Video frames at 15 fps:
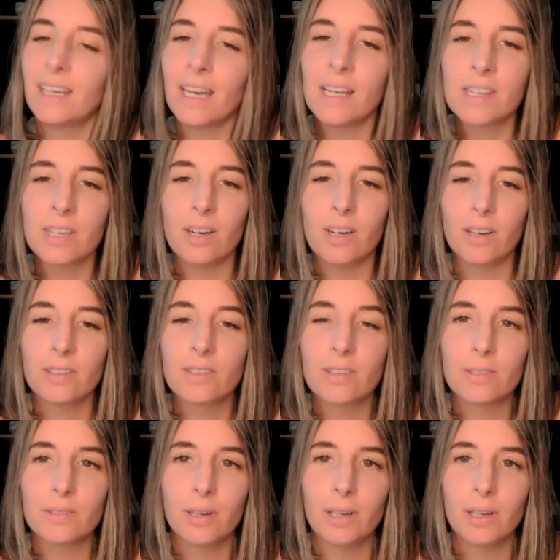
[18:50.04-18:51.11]
it's hard
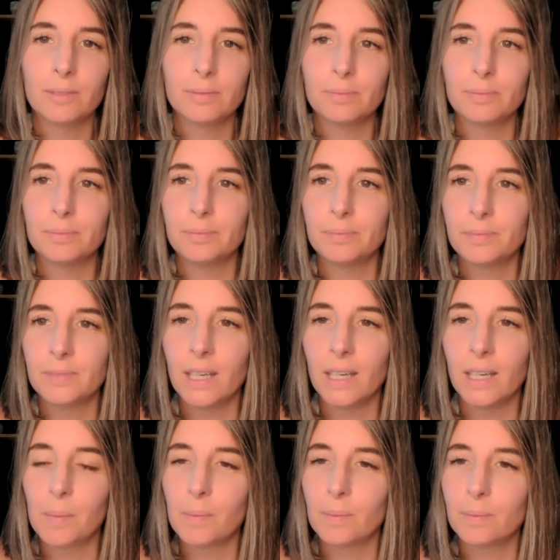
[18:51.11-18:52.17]
to
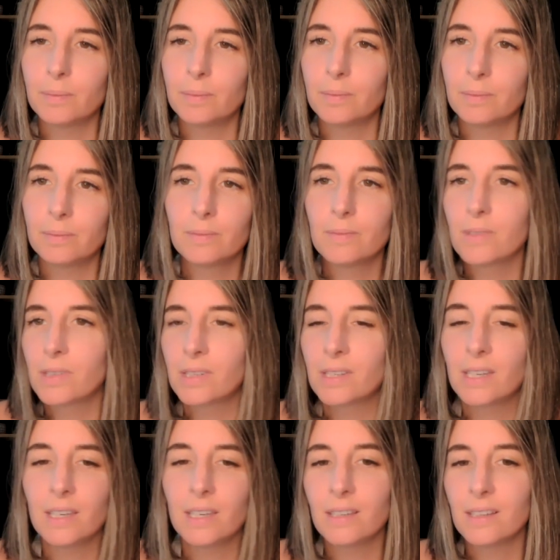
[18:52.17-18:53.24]

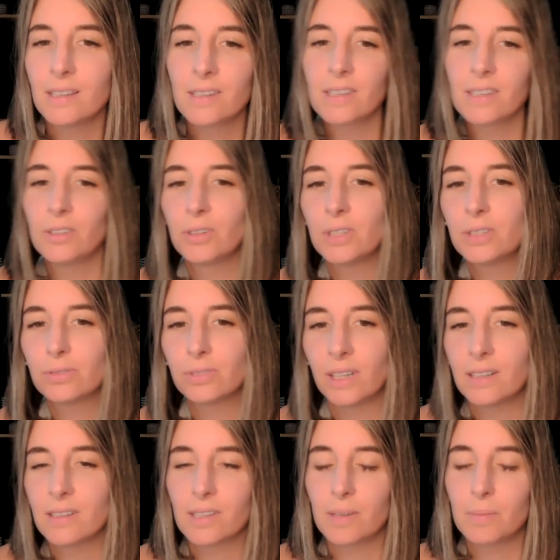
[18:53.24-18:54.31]
see the
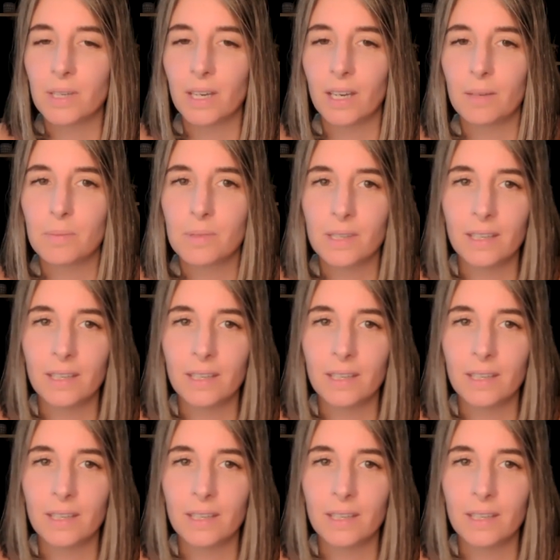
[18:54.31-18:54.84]
difference sometimes.